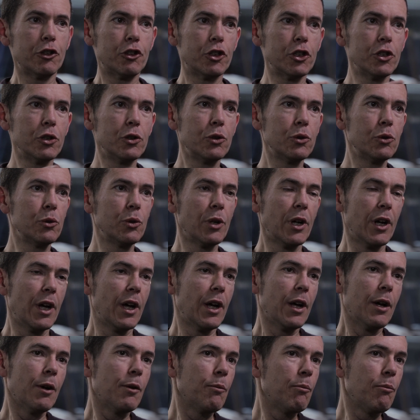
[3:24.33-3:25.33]
to
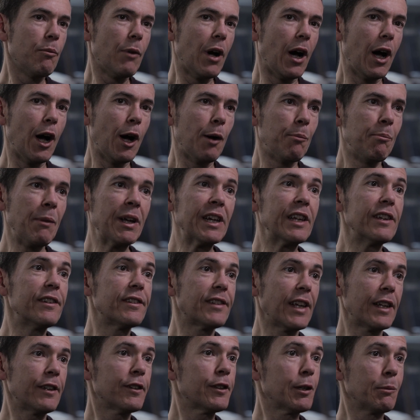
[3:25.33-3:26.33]
uh, many
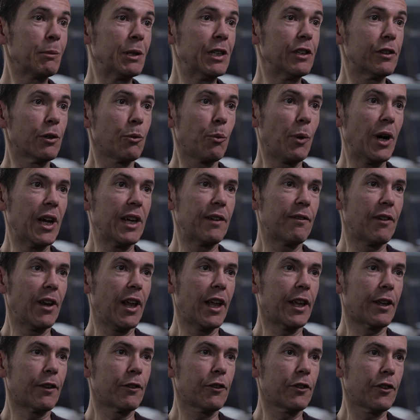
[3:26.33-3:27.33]
centimeter
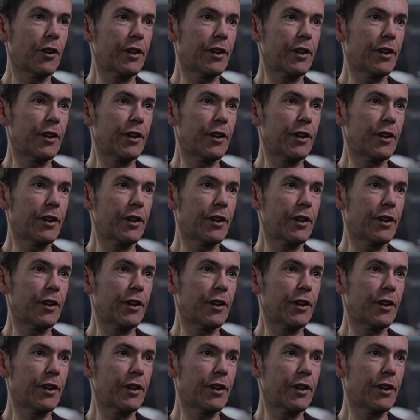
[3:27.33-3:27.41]
wavelengths.